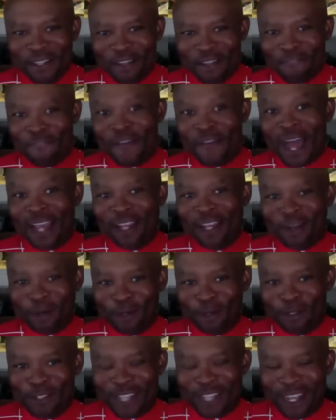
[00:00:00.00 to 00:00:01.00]
the
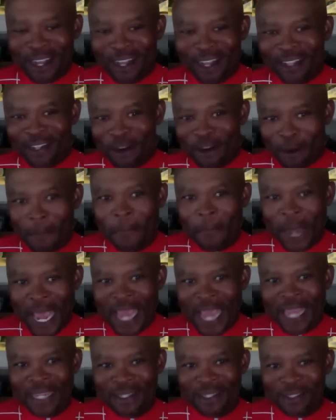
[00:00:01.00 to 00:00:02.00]
follicles, uh, they're a
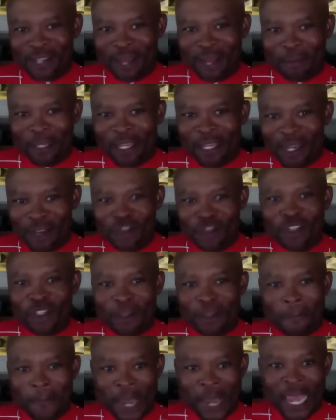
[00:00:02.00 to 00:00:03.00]
pain. I mean, it's just
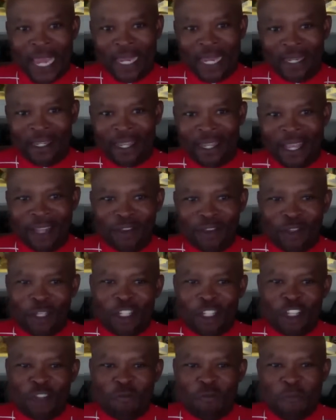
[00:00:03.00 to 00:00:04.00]
a pain. And so
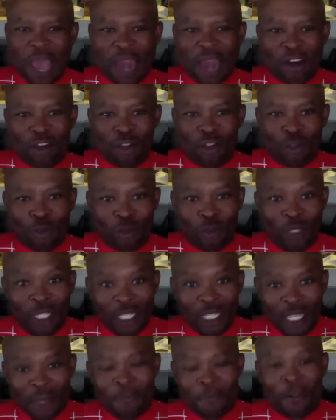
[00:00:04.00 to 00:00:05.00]
it's just better to
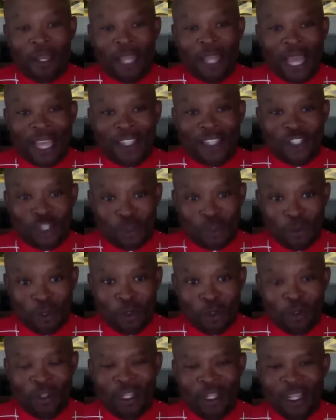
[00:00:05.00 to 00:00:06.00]
keep your legs
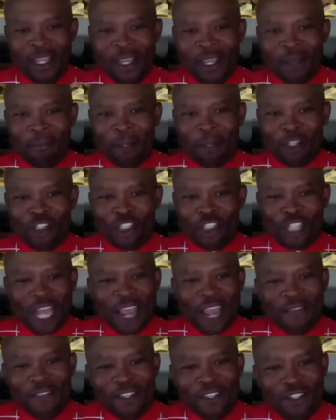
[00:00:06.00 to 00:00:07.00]
smooth. But
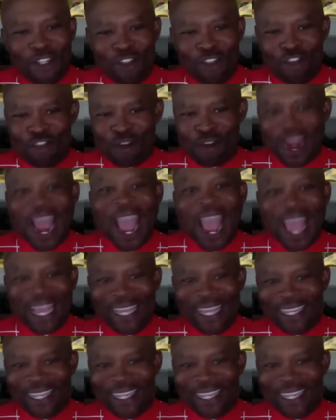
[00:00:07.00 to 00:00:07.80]
shaving's a drag.